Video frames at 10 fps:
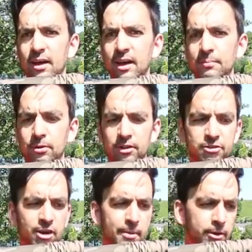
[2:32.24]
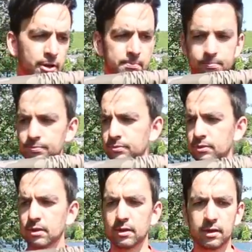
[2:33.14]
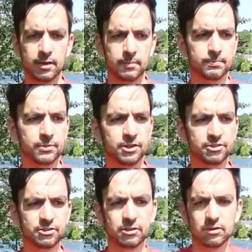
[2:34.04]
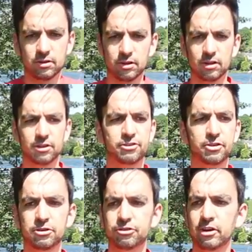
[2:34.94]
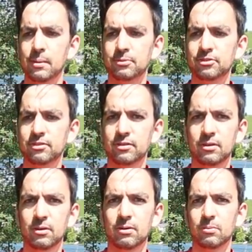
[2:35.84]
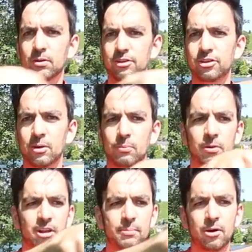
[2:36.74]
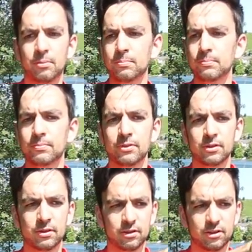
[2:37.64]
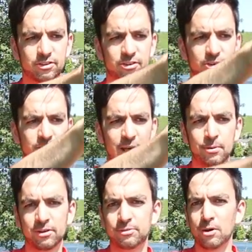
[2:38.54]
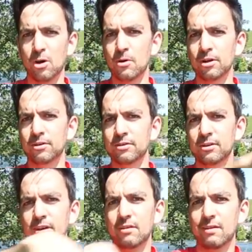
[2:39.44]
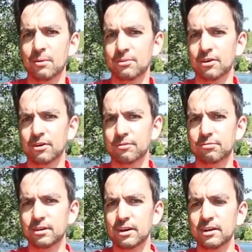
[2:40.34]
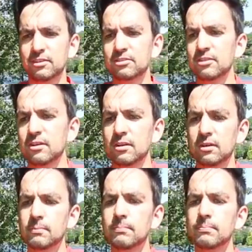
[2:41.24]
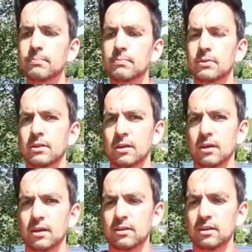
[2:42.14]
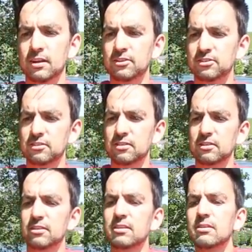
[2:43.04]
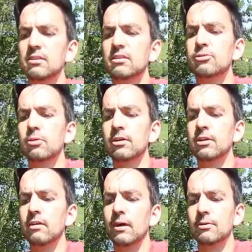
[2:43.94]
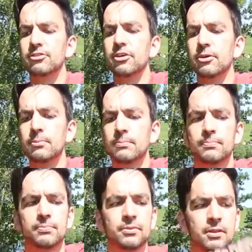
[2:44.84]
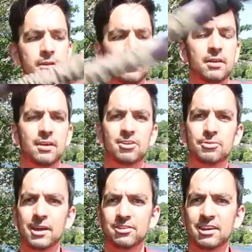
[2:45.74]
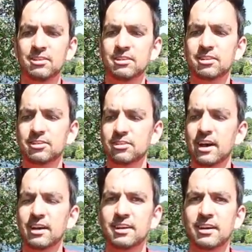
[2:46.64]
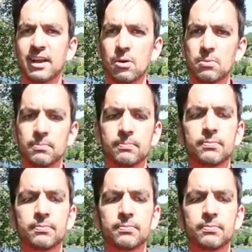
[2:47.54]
I put the tripod on. There's two straps, one at the top, one at the bottom. So I put this bottom one around all three legs, and then this one around two. It just makes it easy to slide in and out.